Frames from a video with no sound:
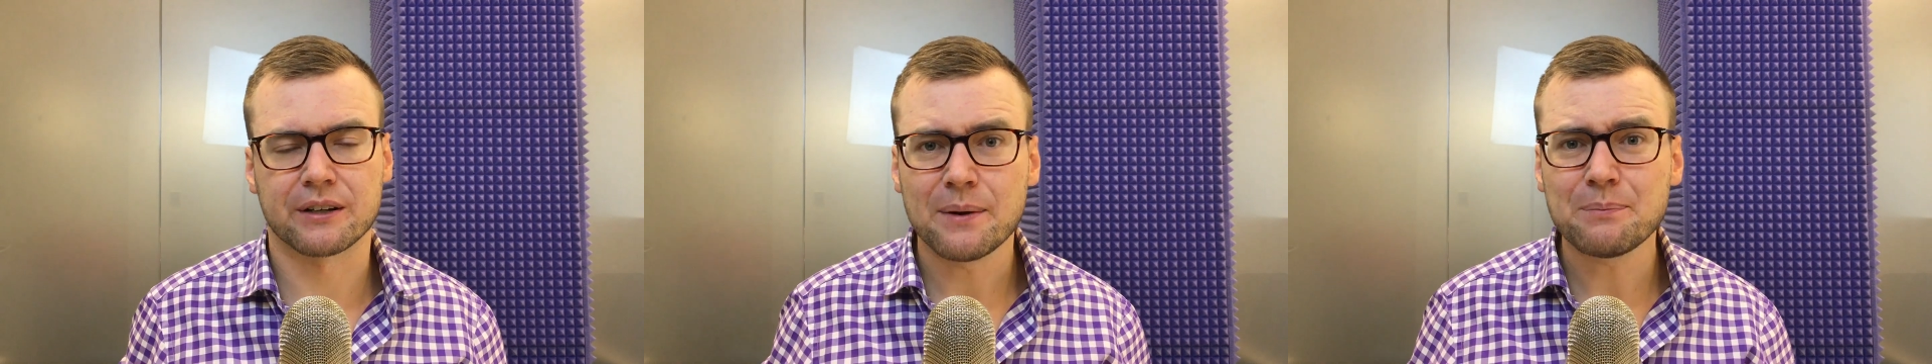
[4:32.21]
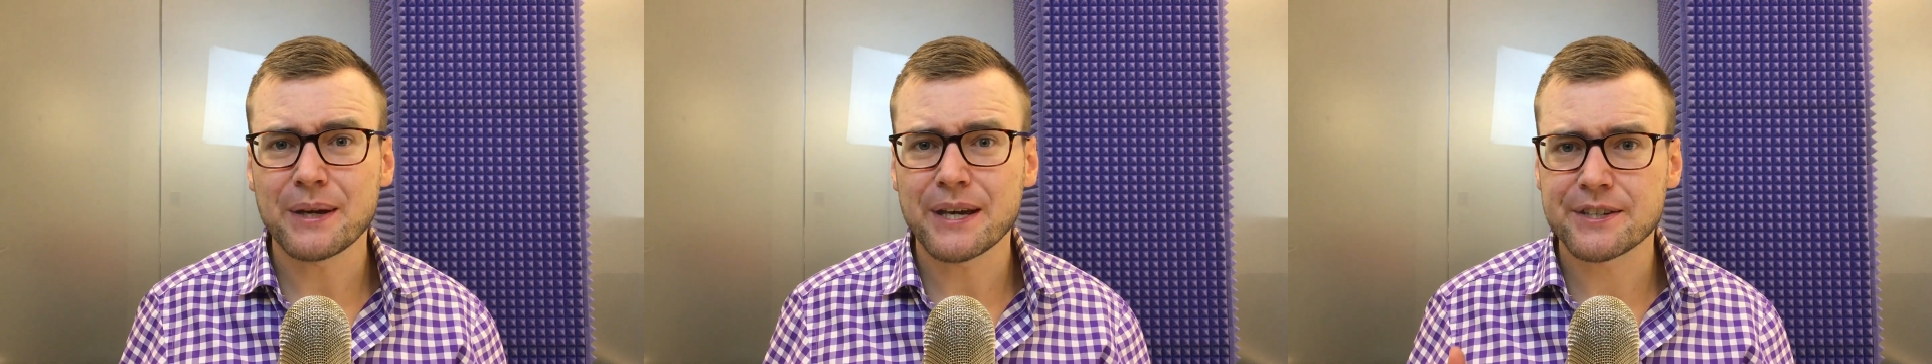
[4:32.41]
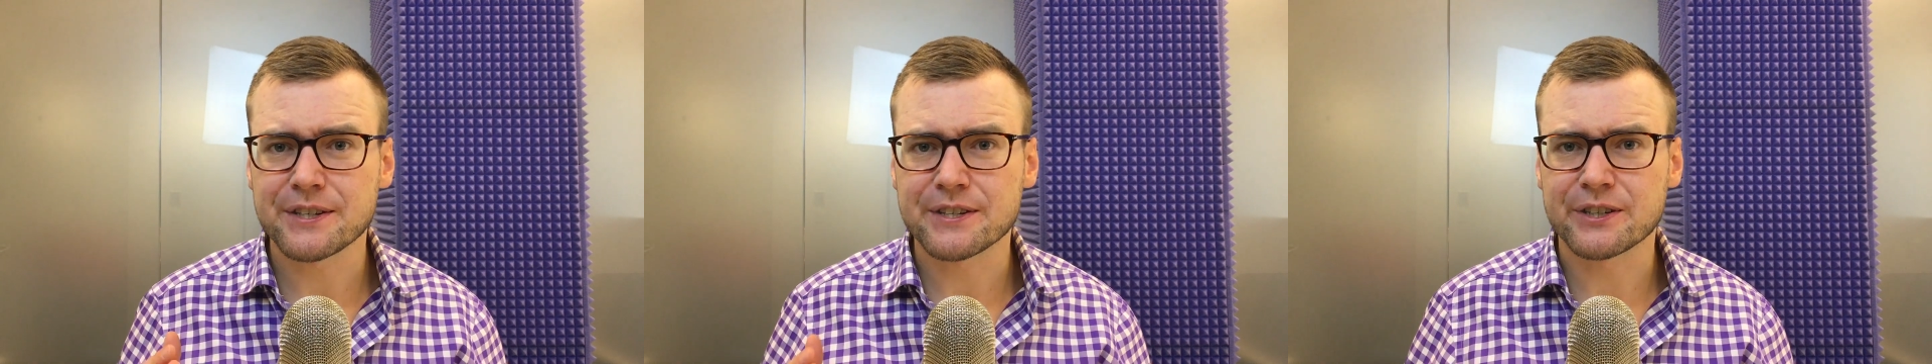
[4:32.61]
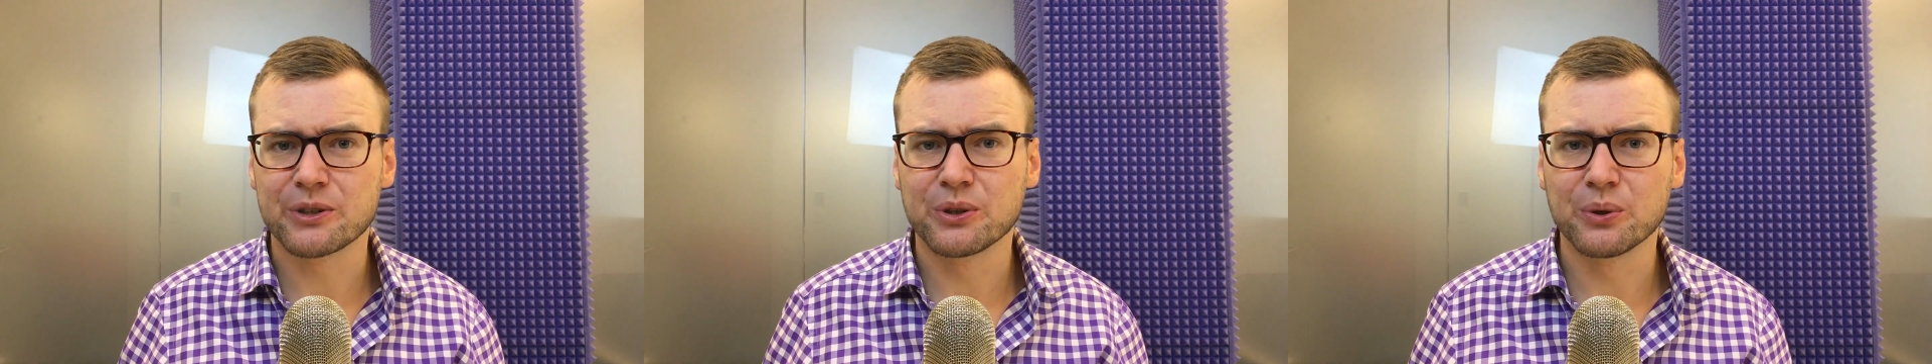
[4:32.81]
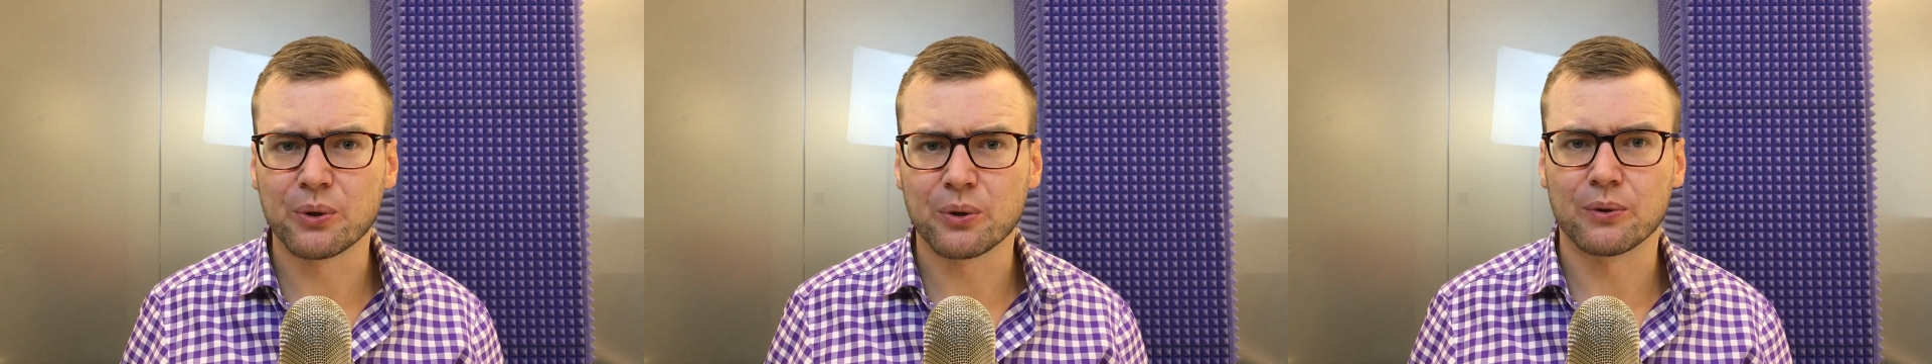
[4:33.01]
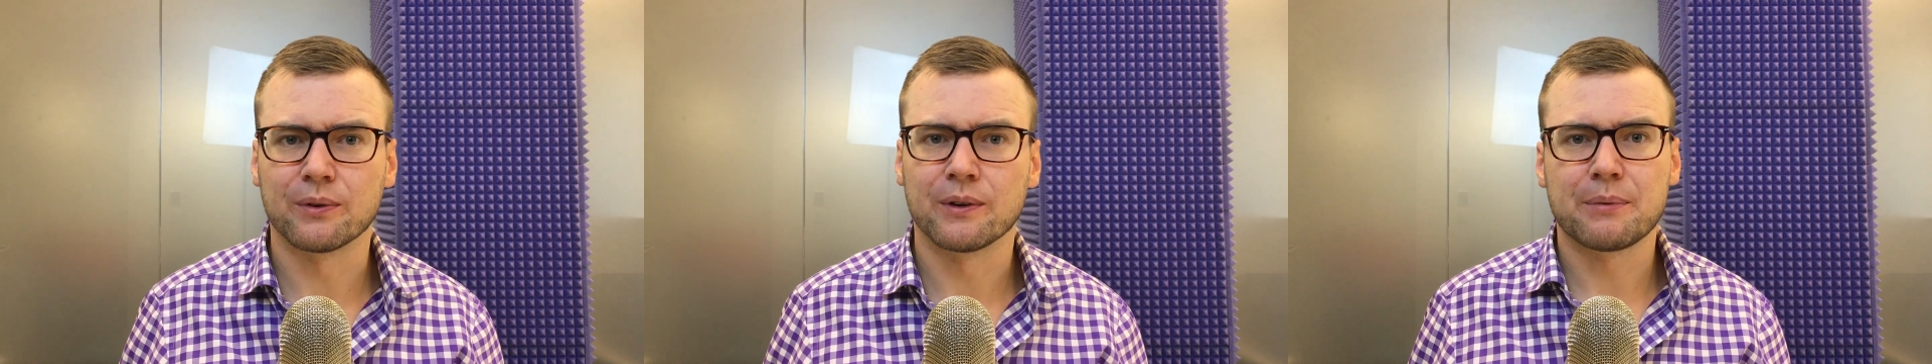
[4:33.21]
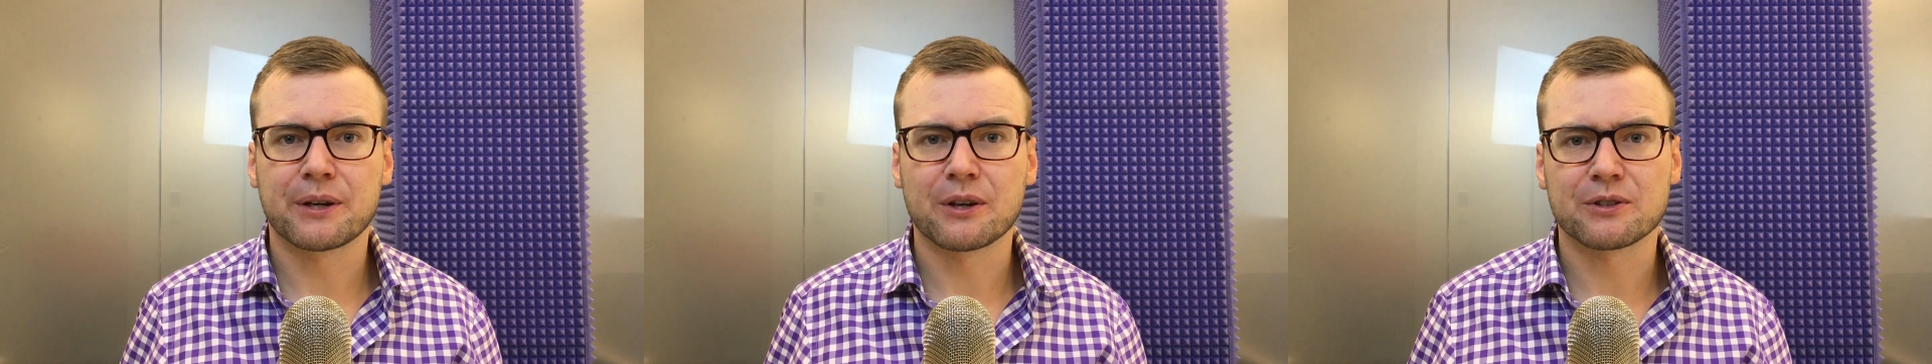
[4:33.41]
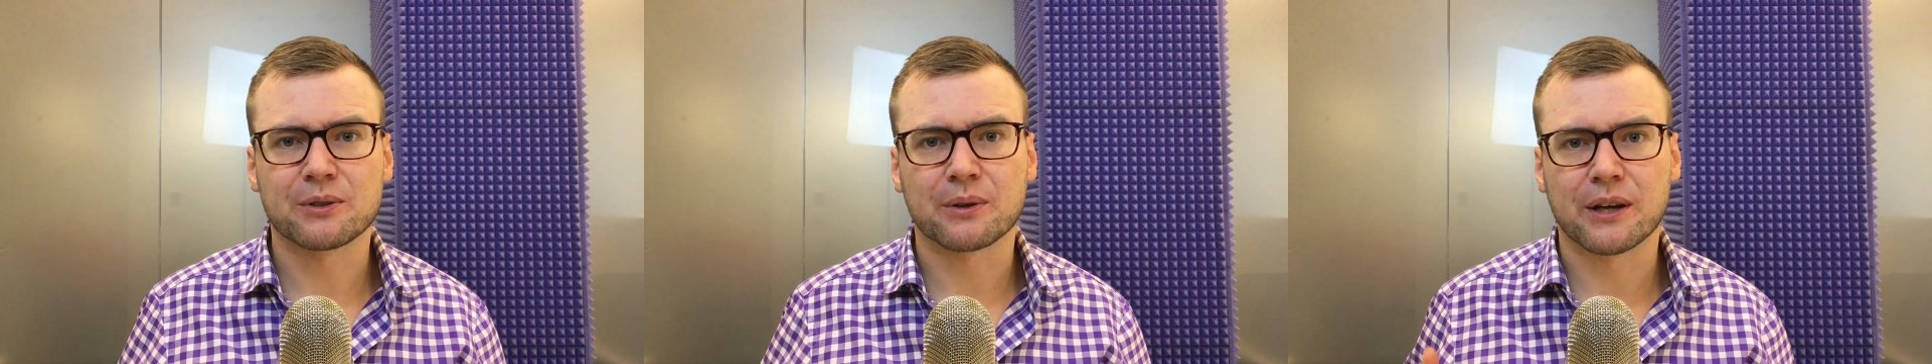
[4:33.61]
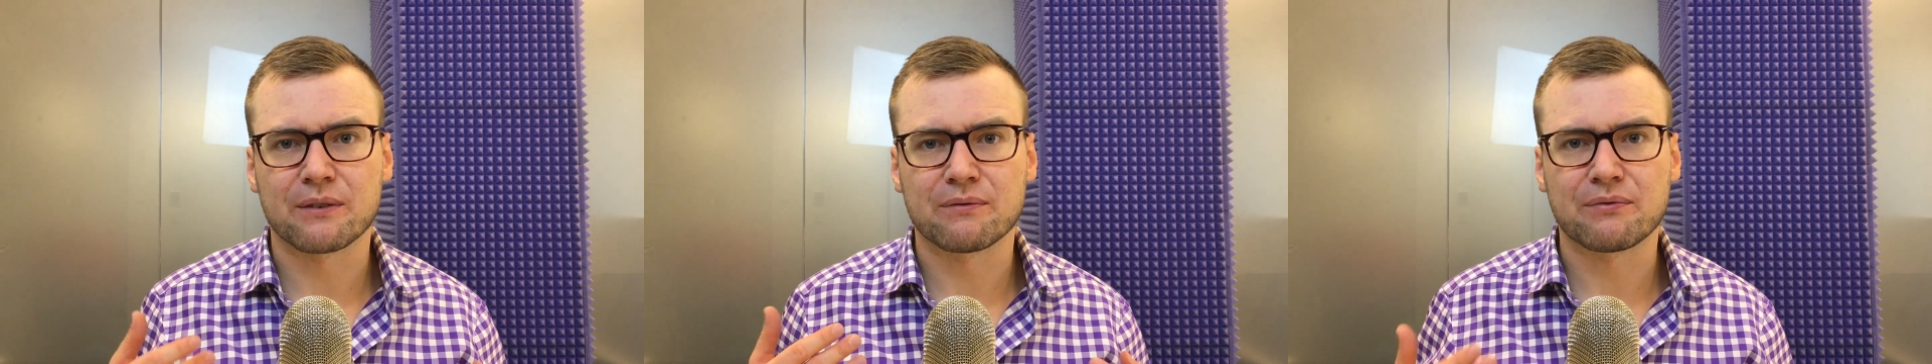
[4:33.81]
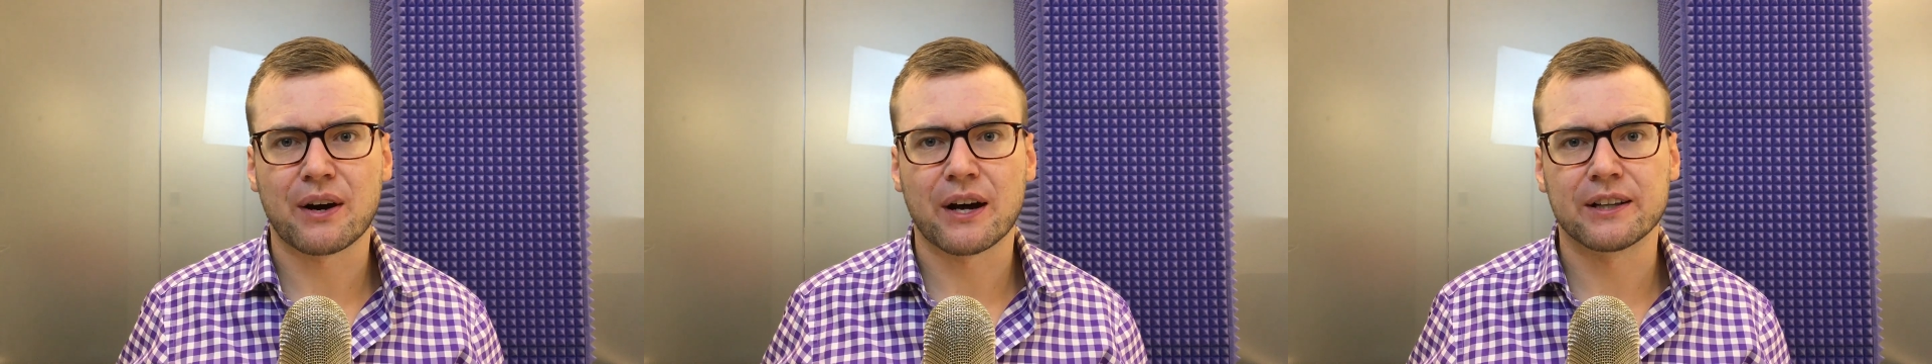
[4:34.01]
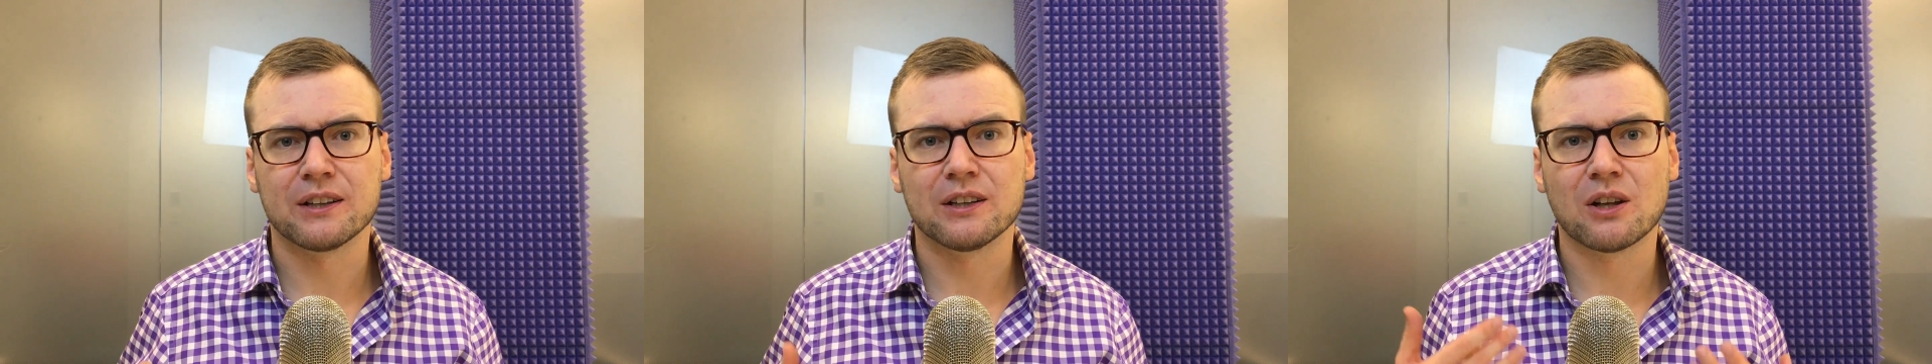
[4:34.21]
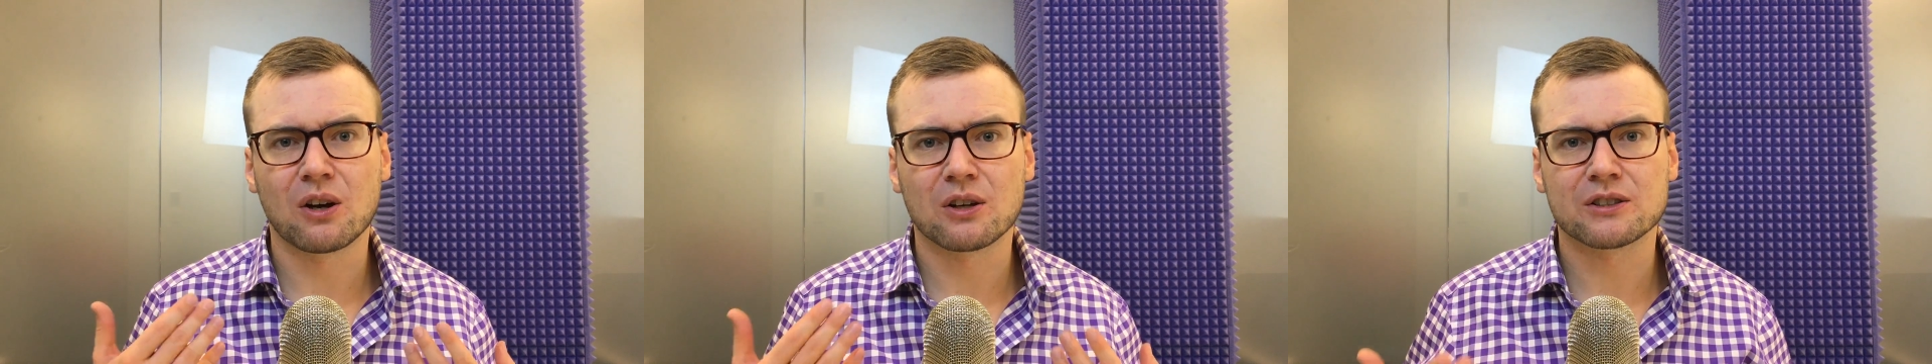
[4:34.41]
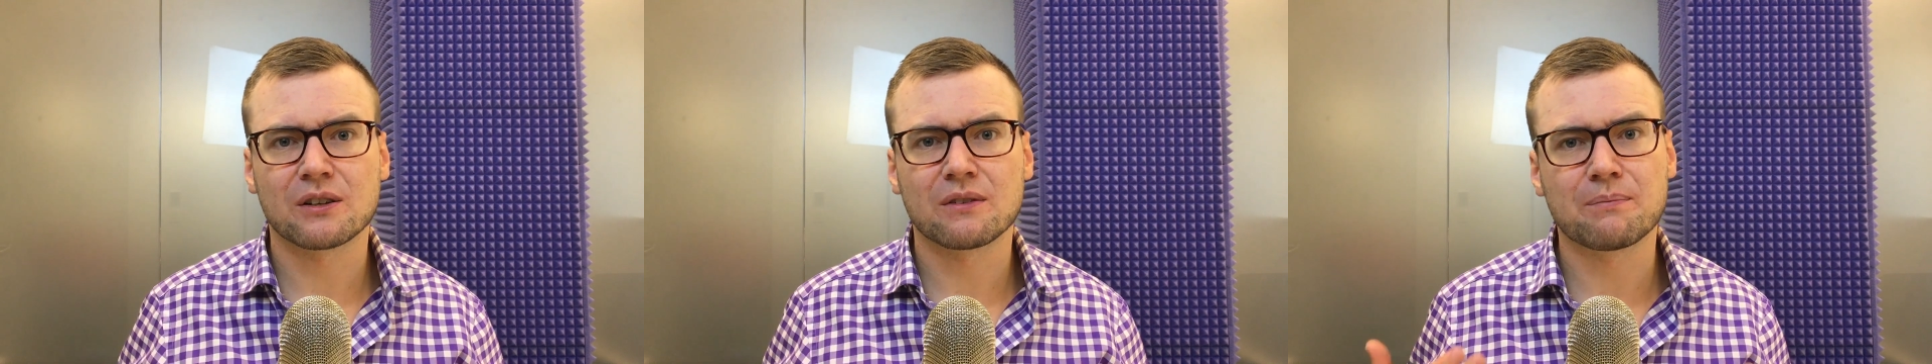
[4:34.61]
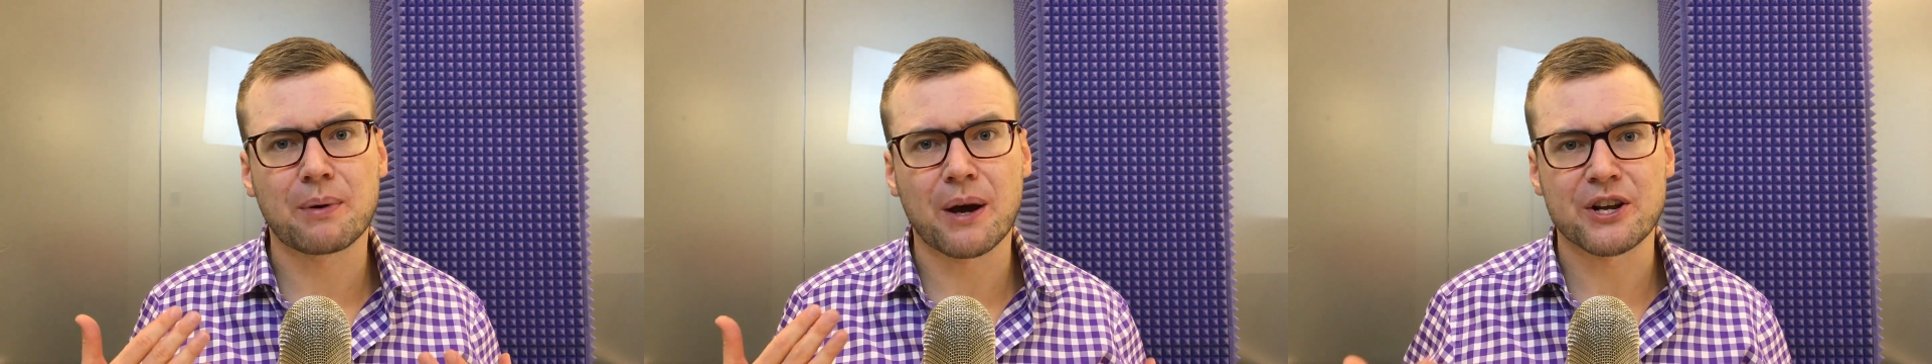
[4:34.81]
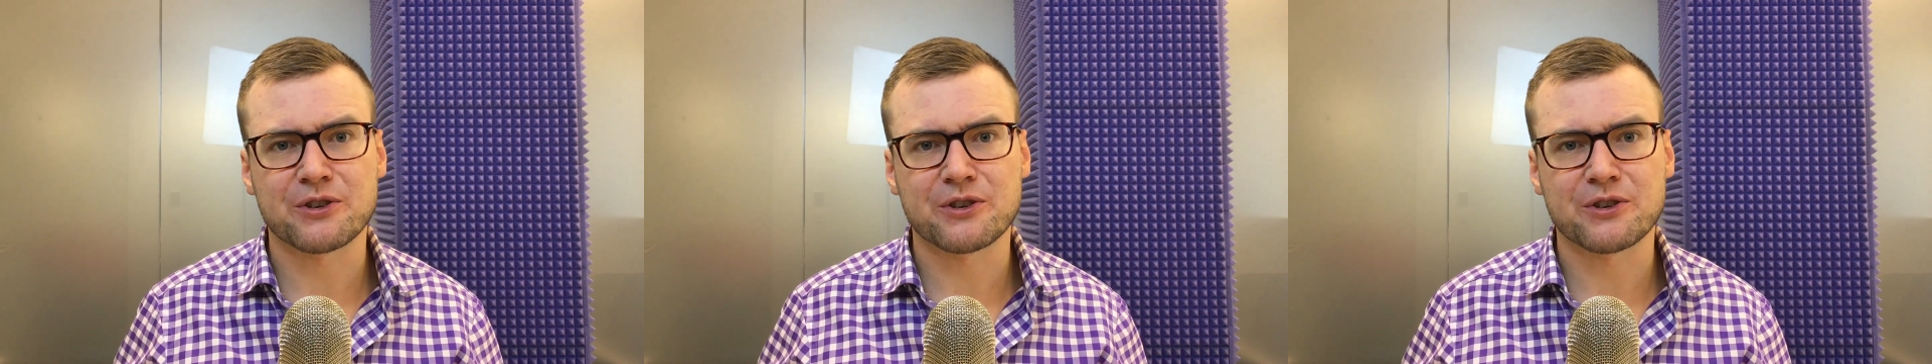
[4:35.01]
NPS is cool because you can find lots of